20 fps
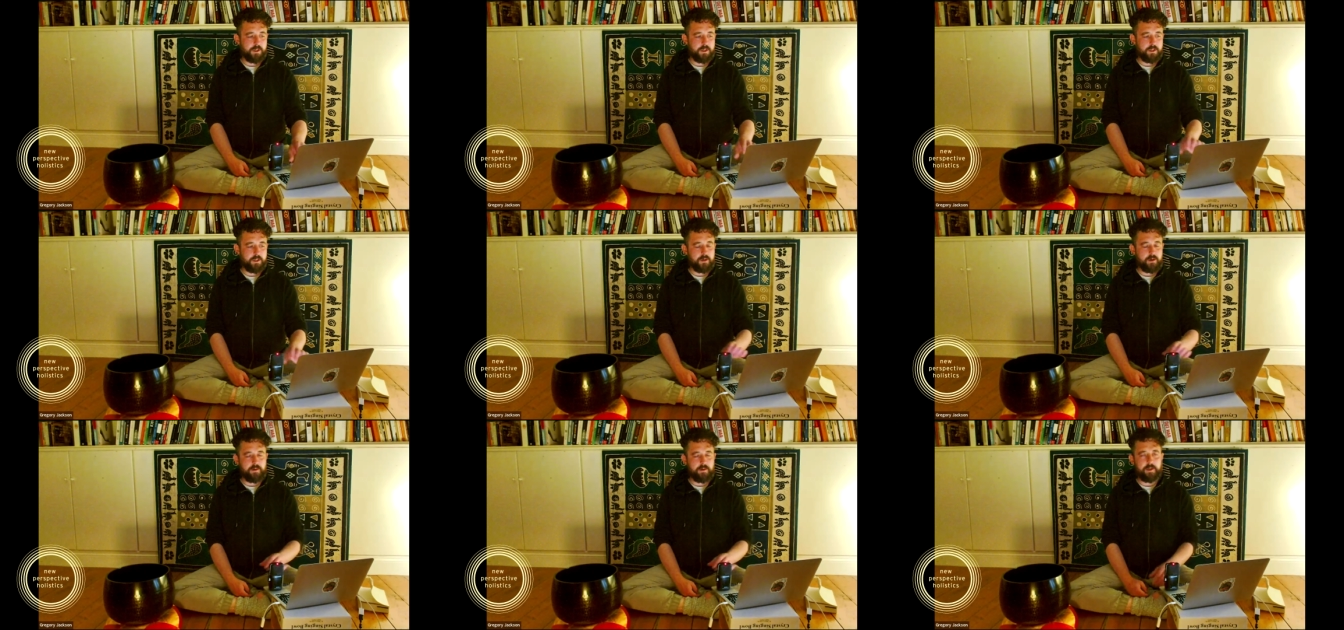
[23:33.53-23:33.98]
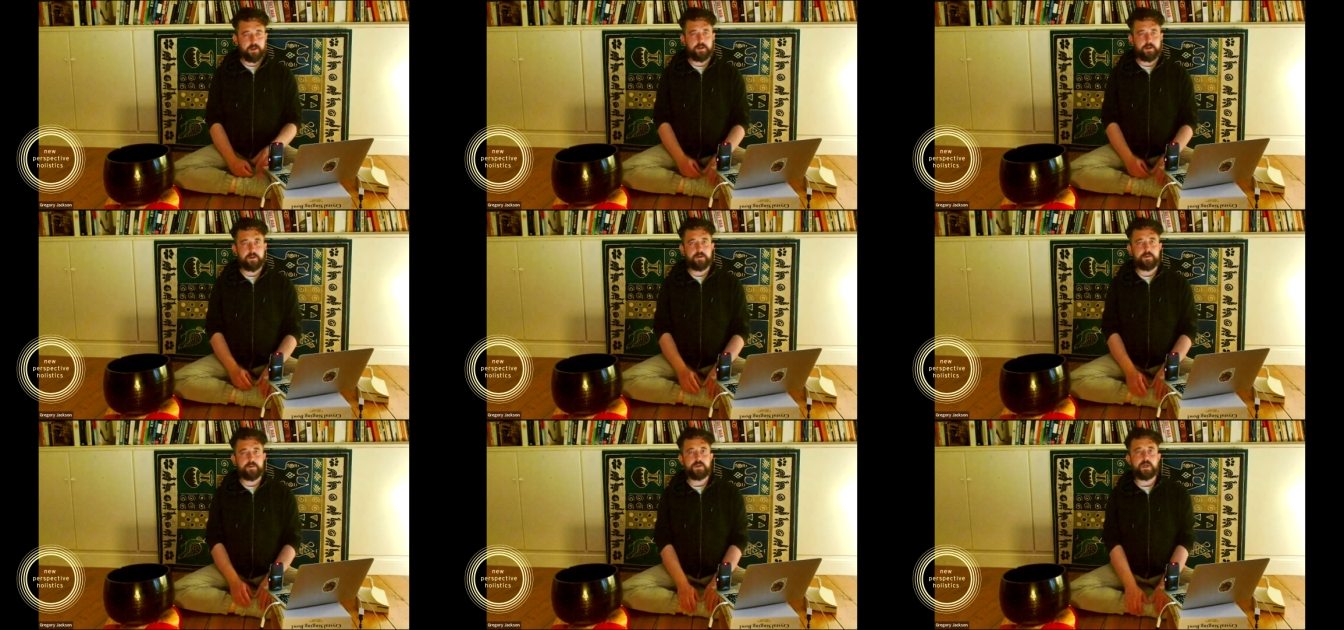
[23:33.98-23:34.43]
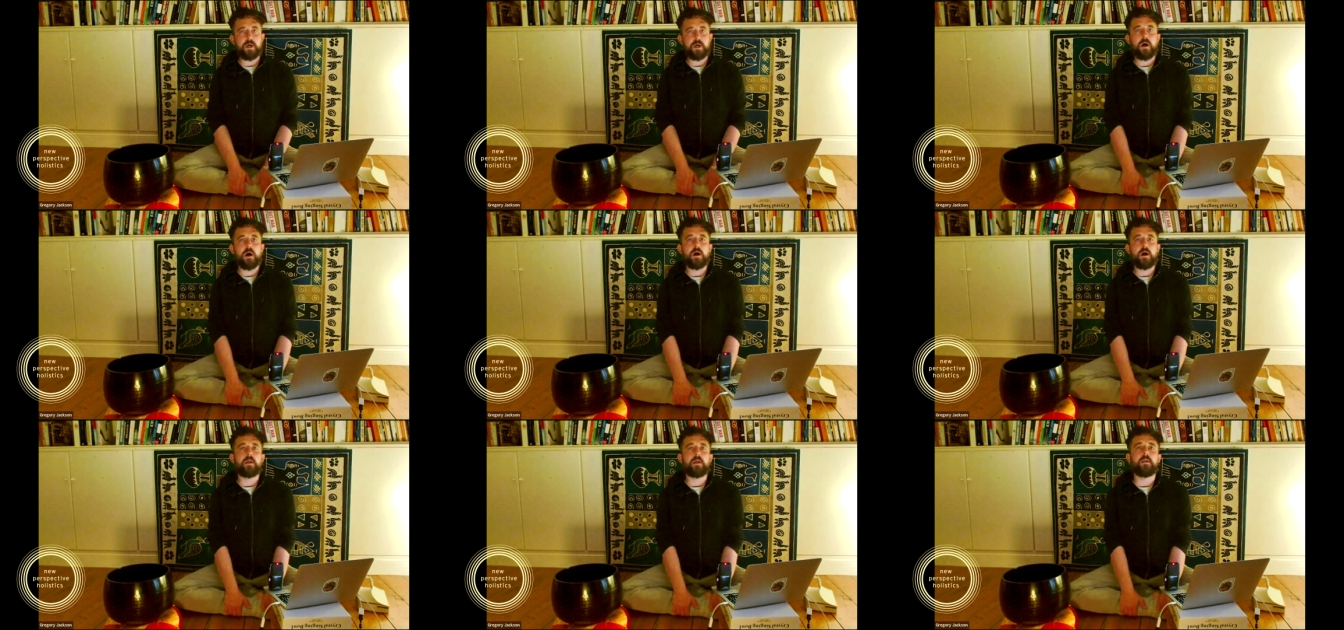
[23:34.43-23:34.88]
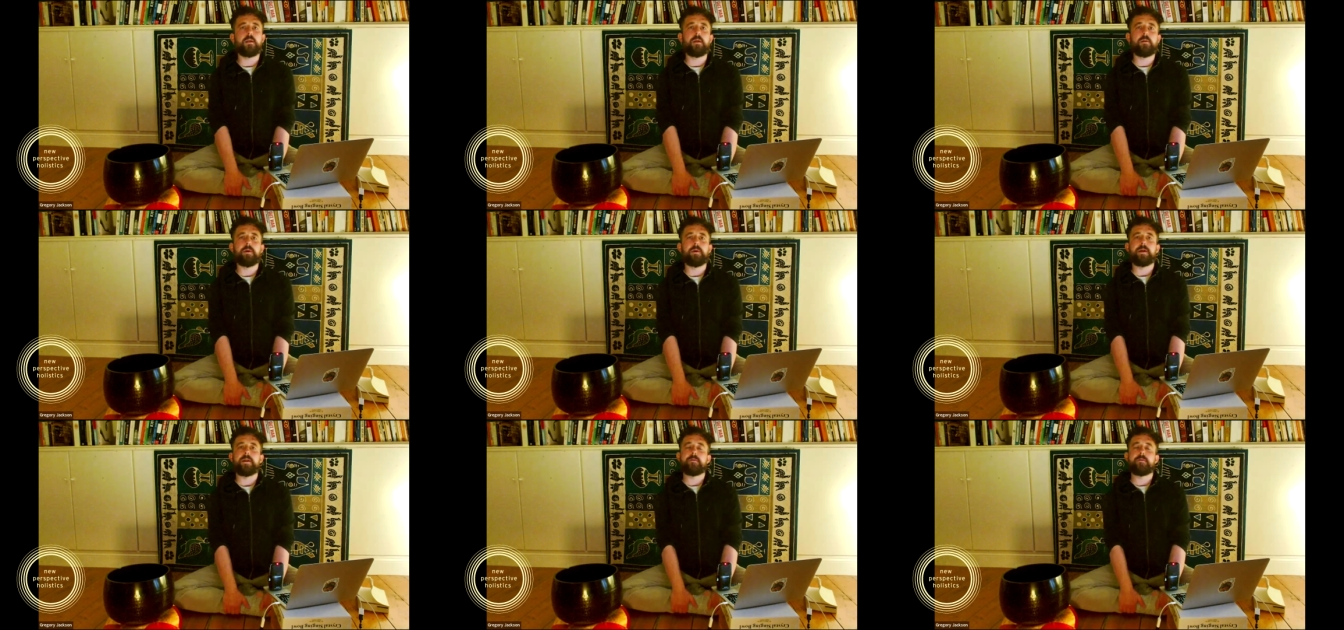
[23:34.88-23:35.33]
So I'm going to talk a little
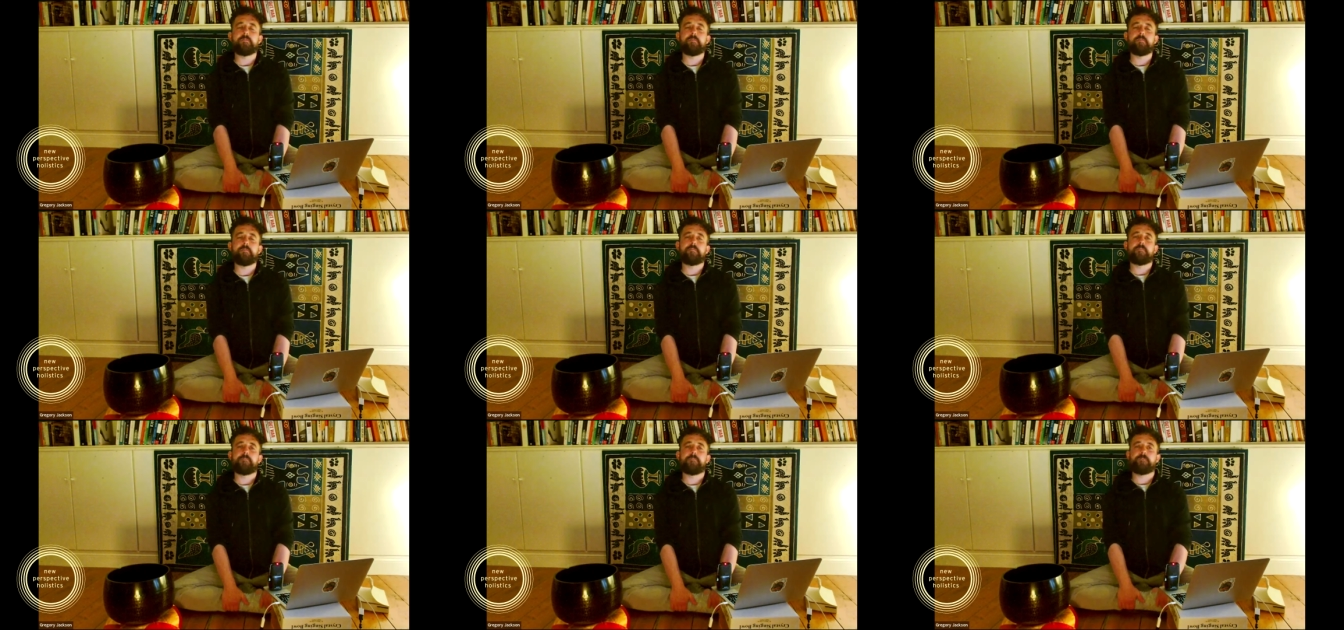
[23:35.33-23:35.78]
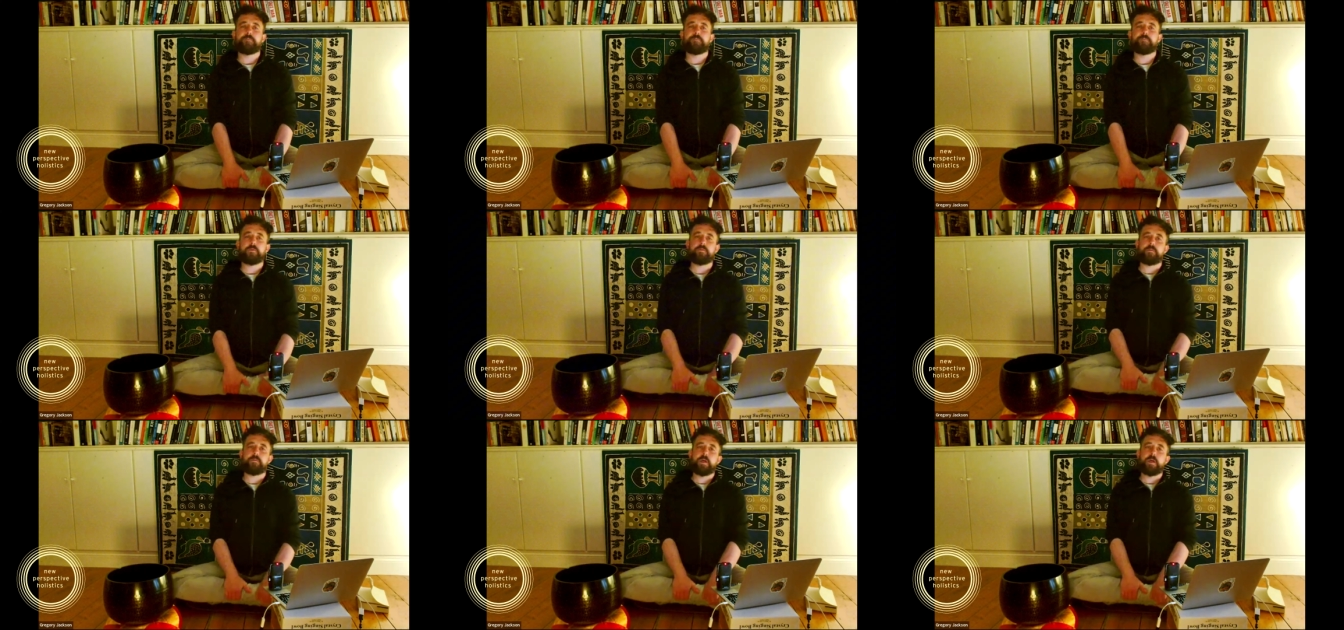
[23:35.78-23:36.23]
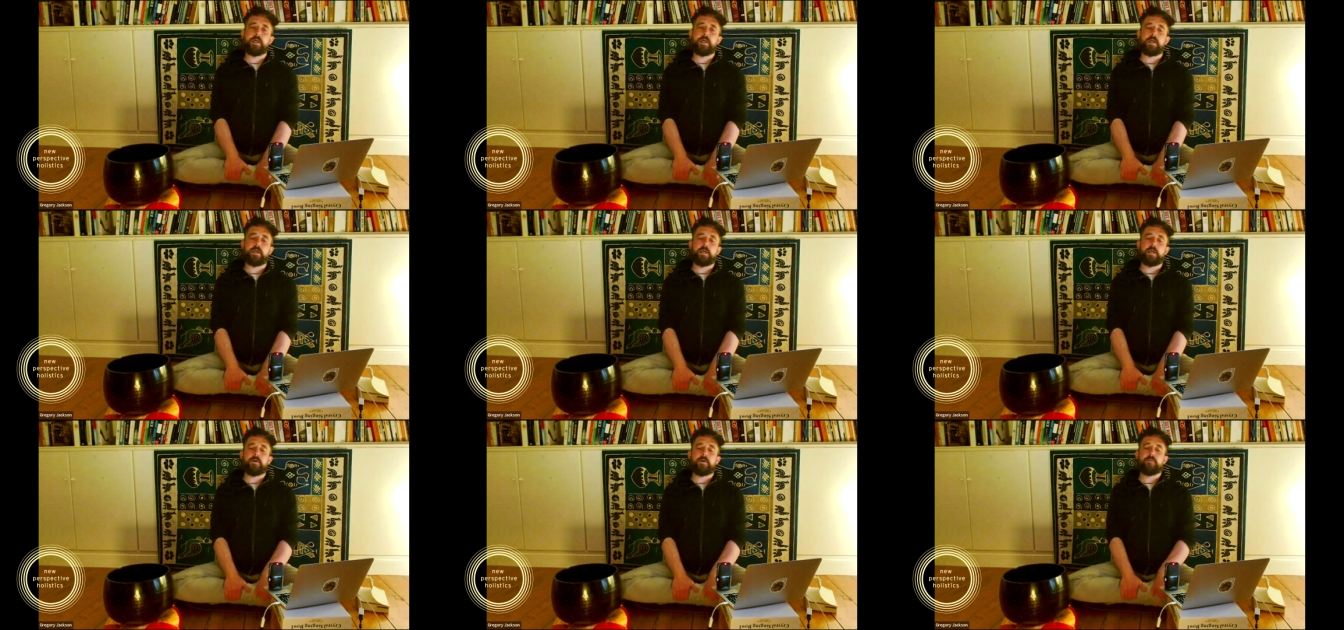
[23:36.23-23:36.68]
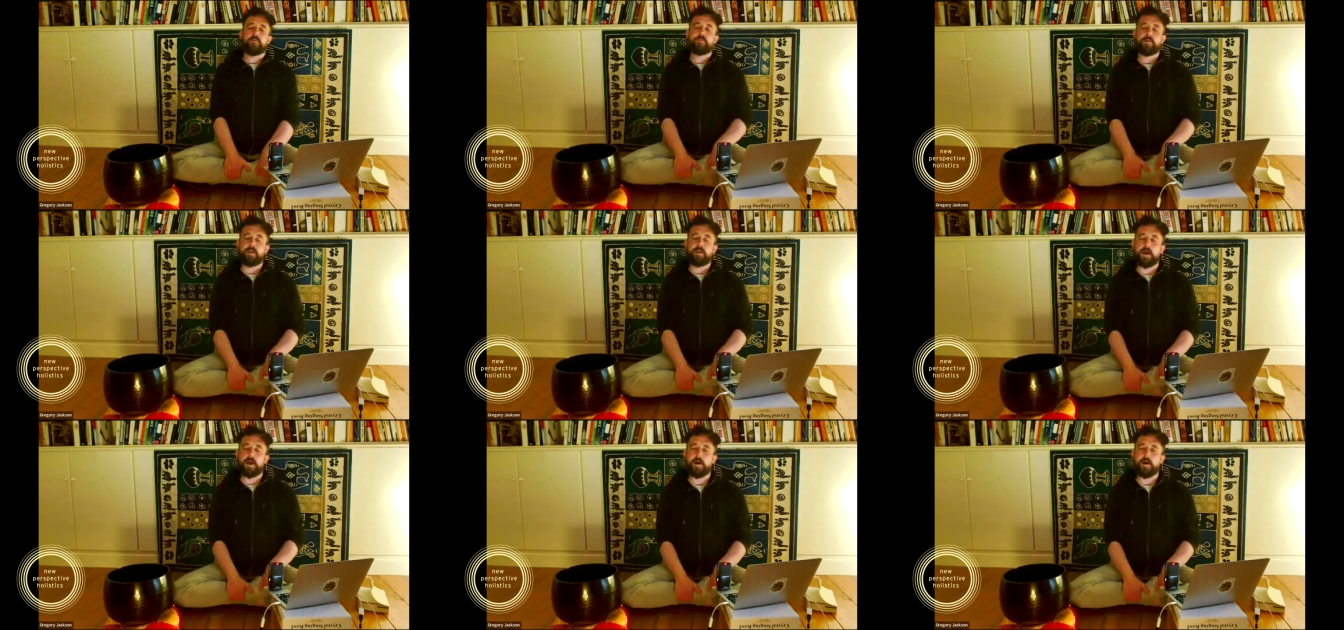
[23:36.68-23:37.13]
bit
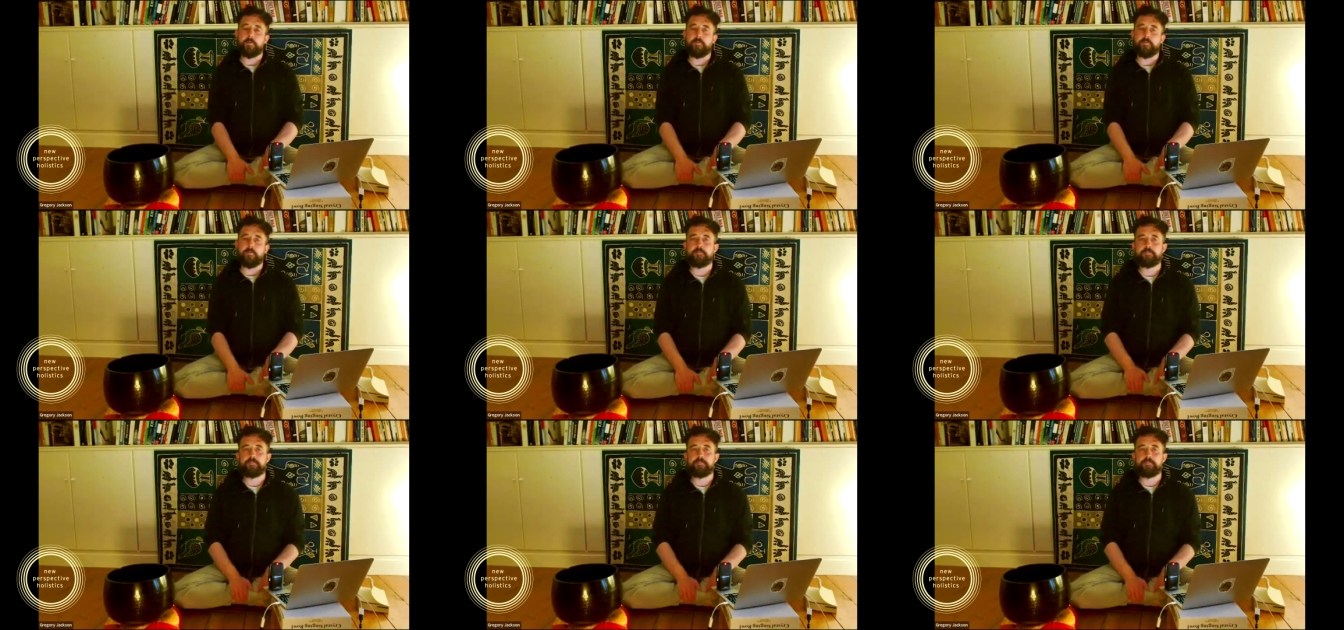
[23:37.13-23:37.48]
for now,